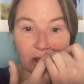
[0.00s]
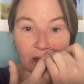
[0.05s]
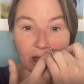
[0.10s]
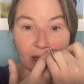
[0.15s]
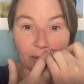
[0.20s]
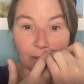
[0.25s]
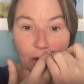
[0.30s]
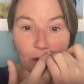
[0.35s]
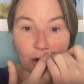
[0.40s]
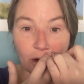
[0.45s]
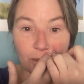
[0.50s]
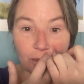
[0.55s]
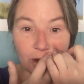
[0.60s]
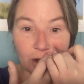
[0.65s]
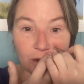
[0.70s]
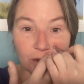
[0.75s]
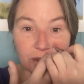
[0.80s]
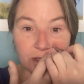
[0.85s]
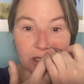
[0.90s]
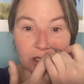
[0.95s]
um,
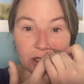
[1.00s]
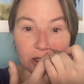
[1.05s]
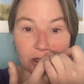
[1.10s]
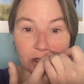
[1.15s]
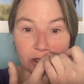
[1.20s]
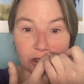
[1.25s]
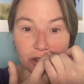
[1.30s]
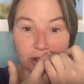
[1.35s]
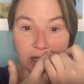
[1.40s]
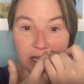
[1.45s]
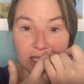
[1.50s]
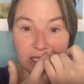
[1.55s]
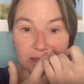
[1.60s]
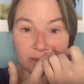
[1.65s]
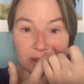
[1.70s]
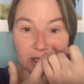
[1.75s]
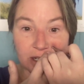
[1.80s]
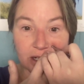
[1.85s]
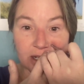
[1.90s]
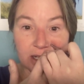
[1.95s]
hormones and
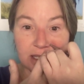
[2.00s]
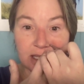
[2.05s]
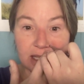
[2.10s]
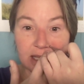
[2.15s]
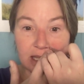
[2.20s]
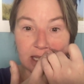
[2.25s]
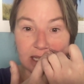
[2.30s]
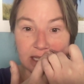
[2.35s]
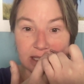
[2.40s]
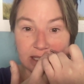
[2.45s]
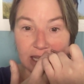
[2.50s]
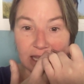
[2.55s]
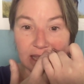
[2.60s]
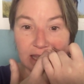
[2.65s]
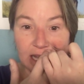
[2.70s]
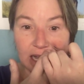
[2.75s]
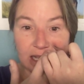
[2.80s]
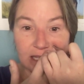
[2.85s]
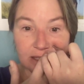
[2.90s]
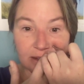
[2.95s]
neurotransmitters and things like
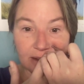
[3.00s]
that.